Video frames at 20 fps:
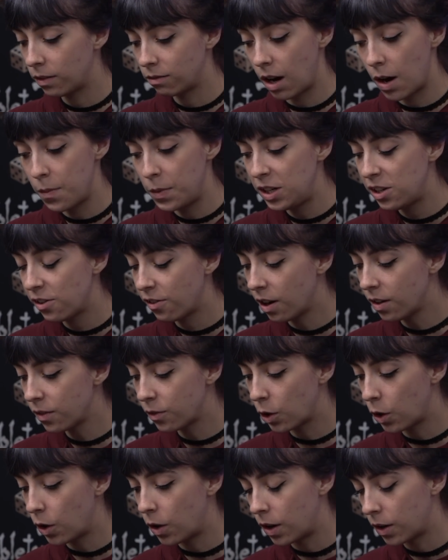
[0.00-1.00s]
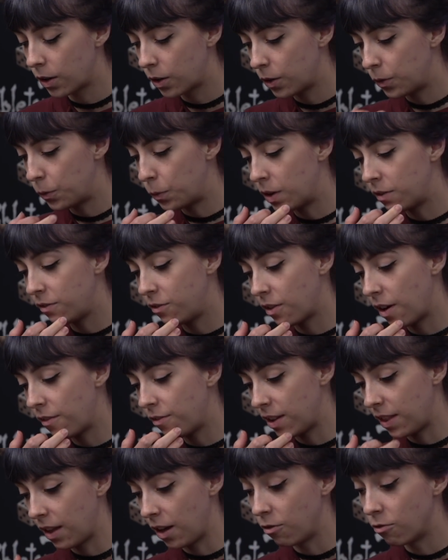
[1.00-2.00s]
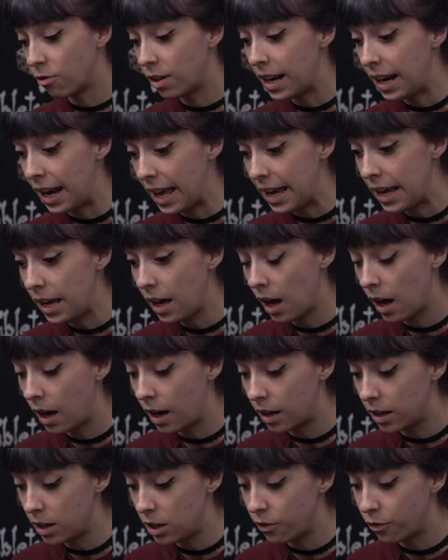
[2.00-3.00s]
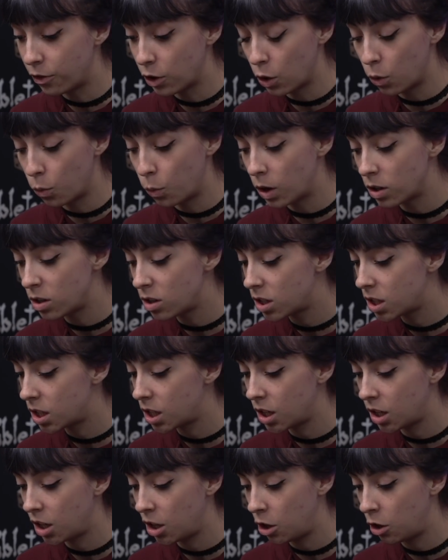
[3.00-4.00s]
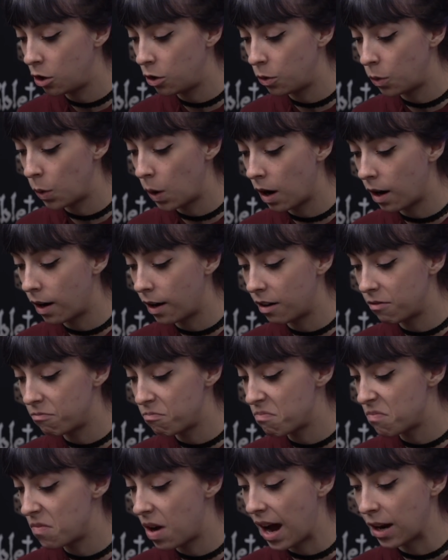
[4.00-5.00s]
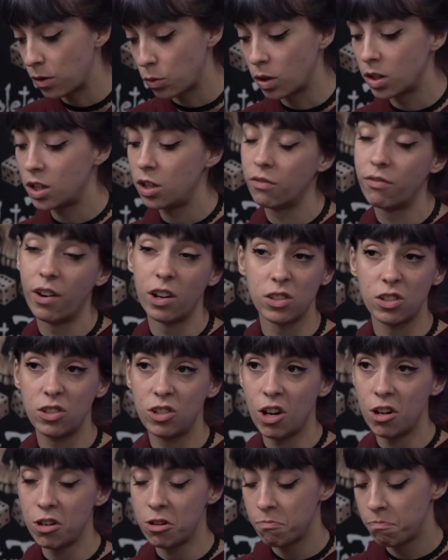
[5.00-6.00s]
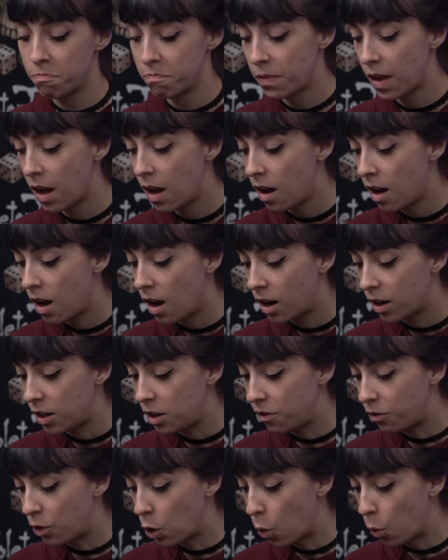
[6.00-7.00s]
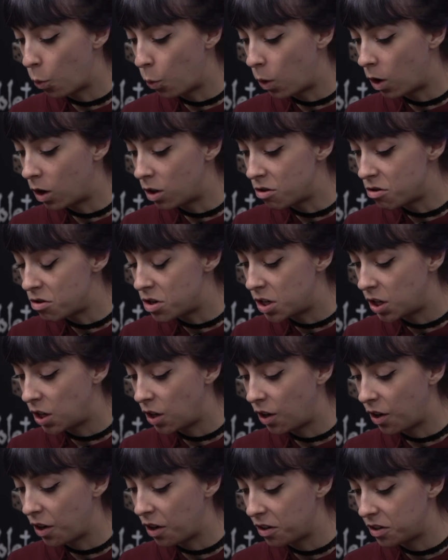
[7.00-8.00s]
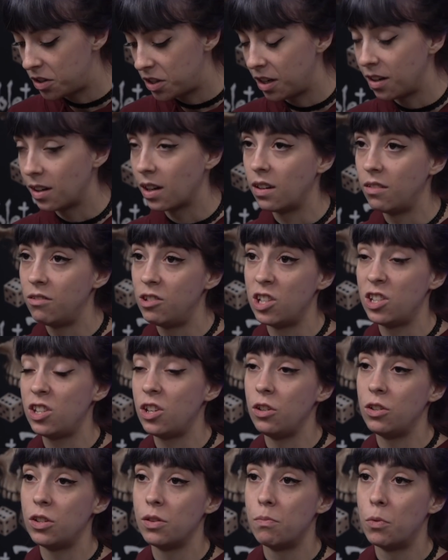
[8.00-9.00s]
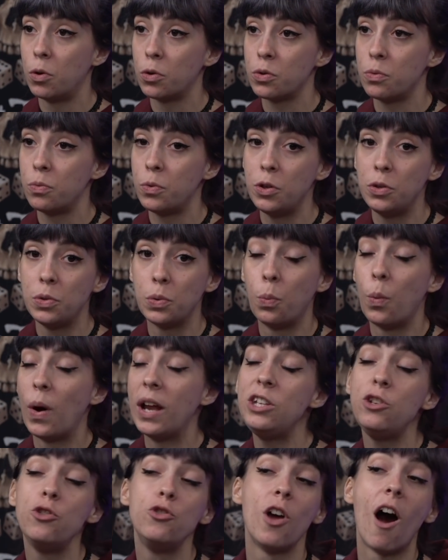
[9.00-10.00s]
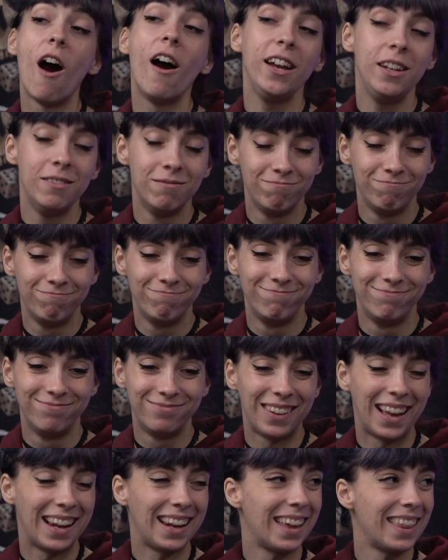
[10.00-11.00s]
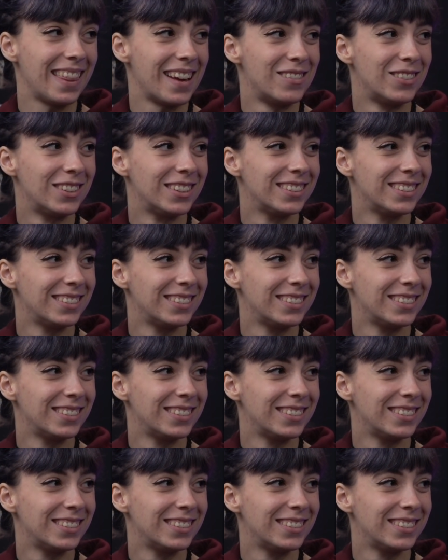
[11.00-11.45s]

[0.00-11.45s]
I mean, you've kind of got 1 for everything, really. You've got 1 to add 1 to your advance and charge. You've got 1 to kind of just do some mortal wounds when you die. I like that one.